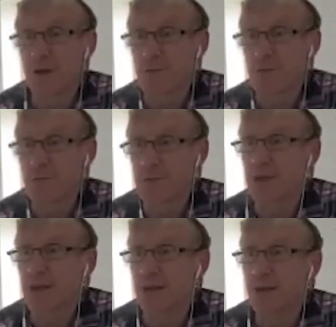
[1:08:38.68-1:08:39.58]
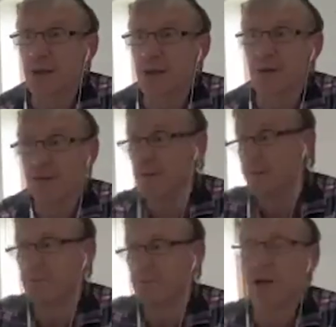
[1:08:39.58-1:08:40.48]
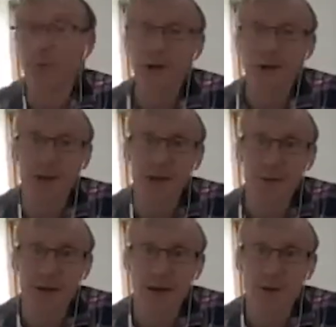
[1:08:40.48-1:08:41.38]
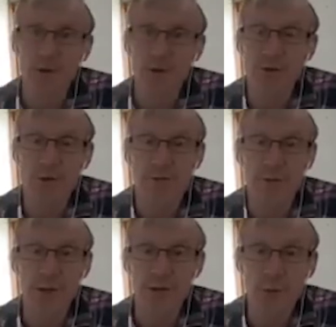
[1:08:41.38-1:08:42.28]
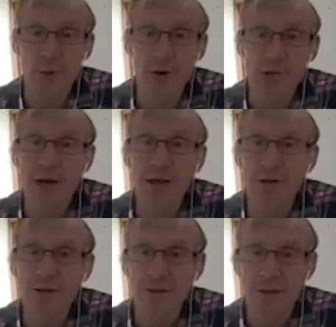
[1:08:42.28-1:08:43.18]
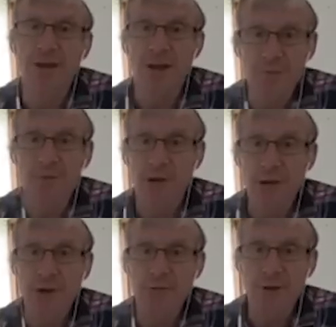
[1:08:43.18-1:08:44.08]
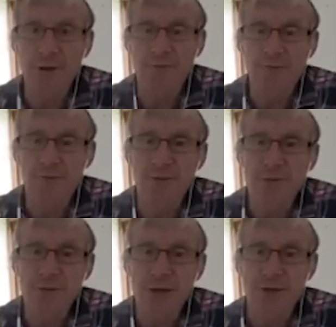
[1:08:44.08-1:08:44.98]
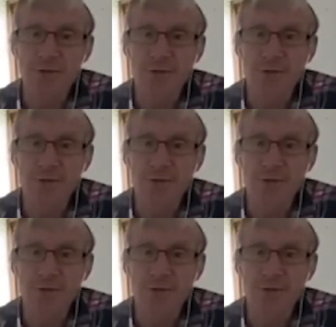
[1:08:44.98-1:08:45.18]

scale, don't even know where you're going to end up, and just have a bit of a wander around, and very good for the state of